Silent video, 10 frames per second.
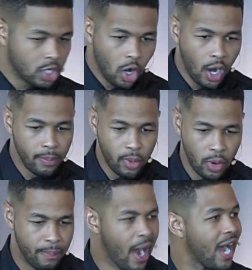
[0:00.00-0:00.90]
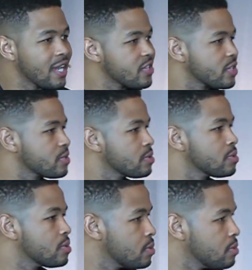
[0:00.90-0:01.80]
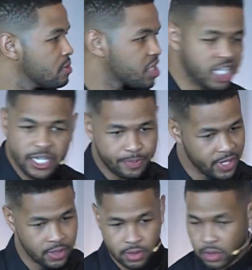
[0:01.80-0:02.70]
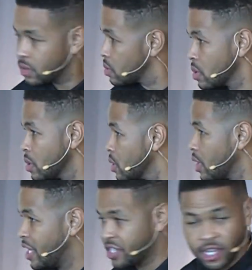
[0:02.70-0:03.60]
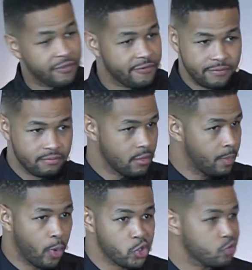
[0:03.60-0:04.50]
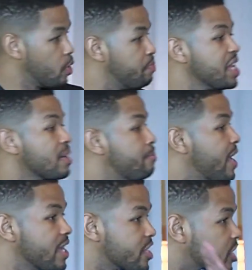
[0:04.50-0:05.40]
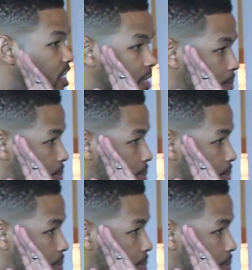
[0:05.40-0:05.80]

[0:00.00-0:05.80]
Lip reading: cardboard box, sleeping, as if a person would be in a bed, sleep.